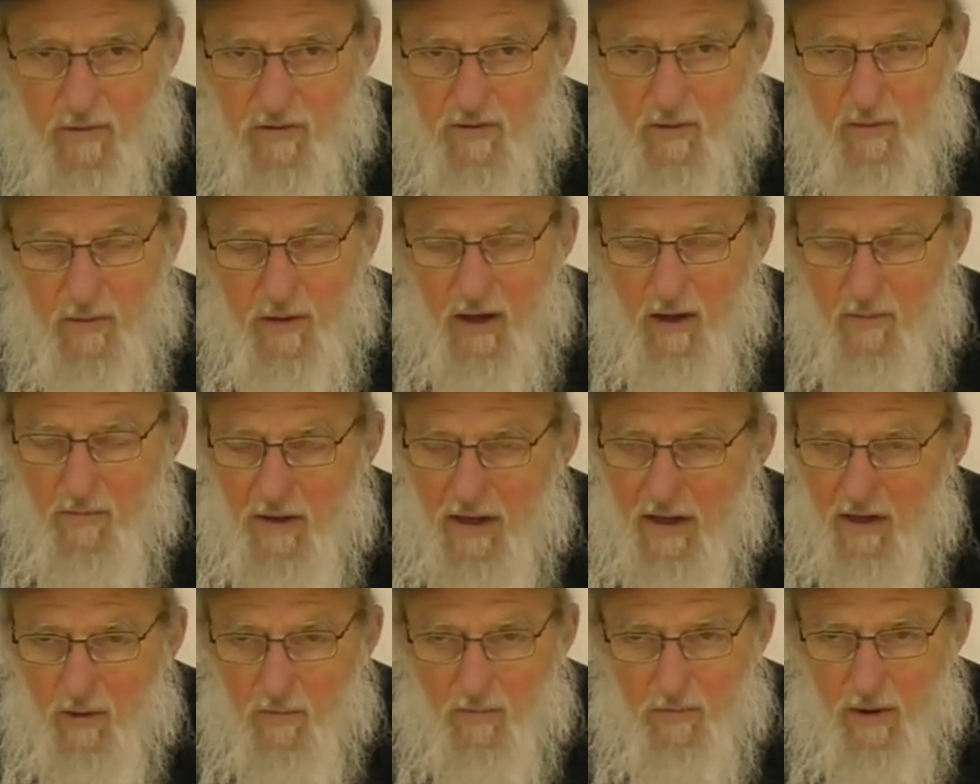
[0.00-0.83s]
some kind of
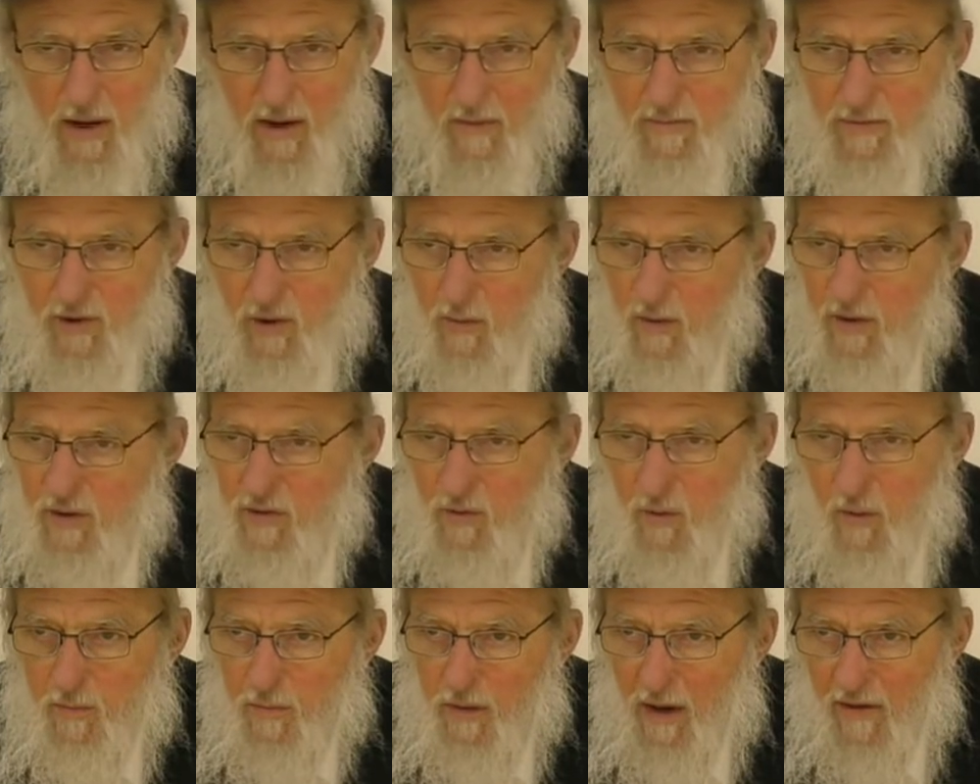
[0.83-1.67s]
medical problem, you went
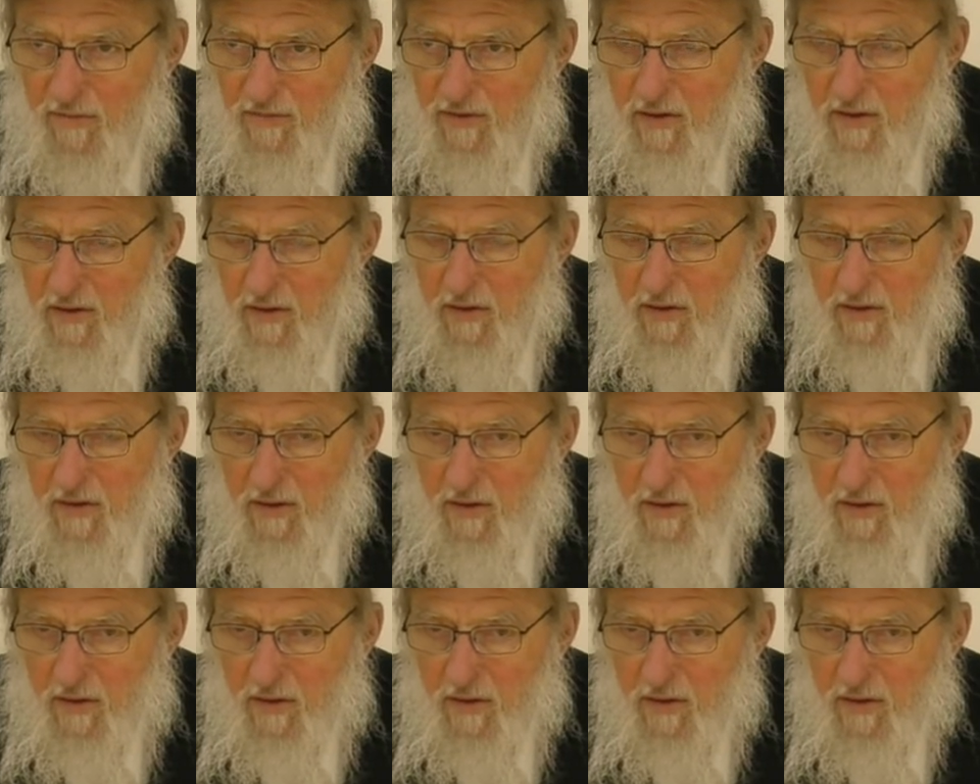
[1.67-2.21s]
to a prophet,